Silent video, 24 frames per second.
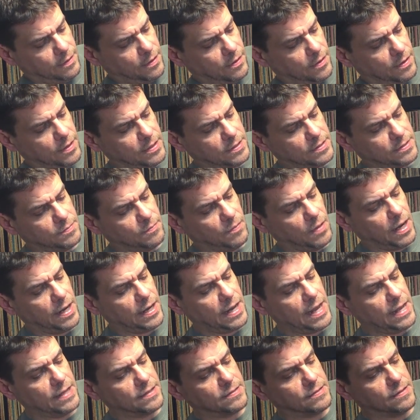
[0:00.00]
there it is.
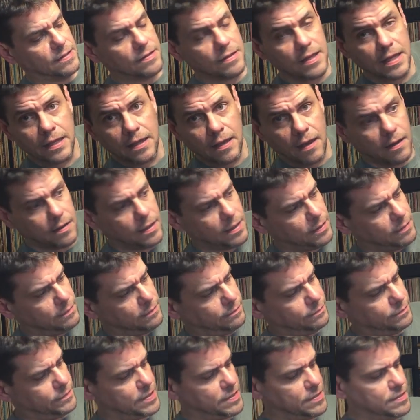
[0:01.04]
Mine has the thing on it
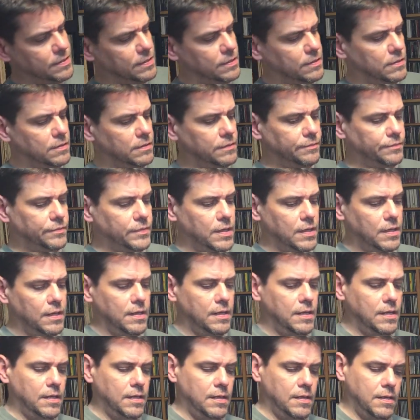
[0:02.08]
still.
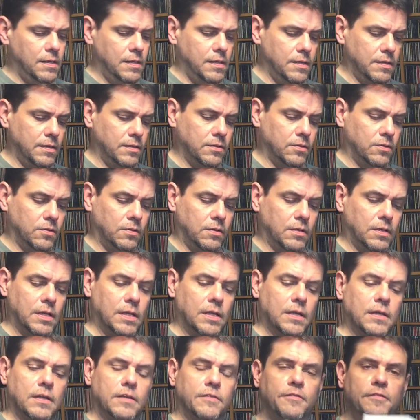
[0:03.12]
A little
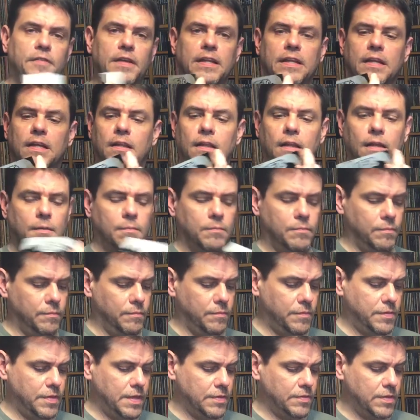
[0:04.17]
uh, Fiend Club
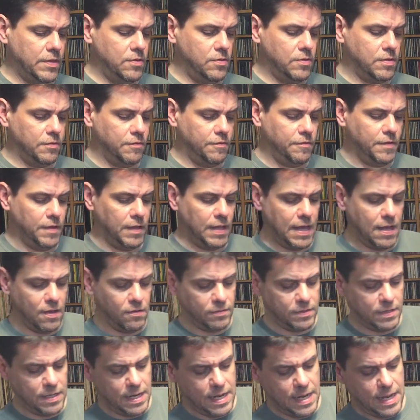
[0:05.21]
thing that you can fill
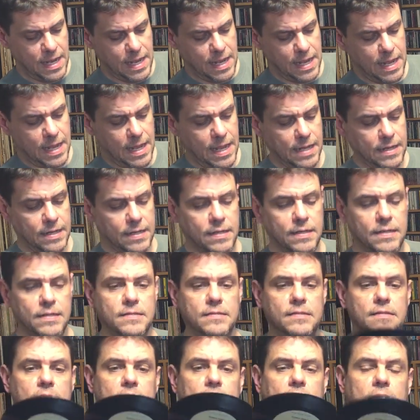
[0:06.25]
out. And it
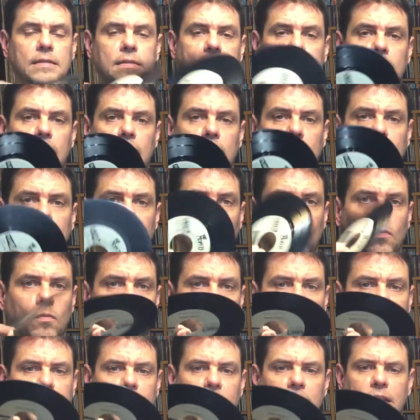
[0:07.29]
is the uh,
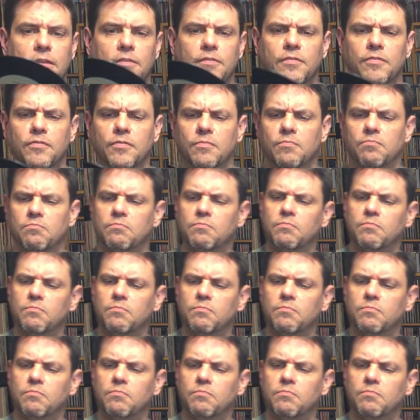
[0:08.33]
kind of,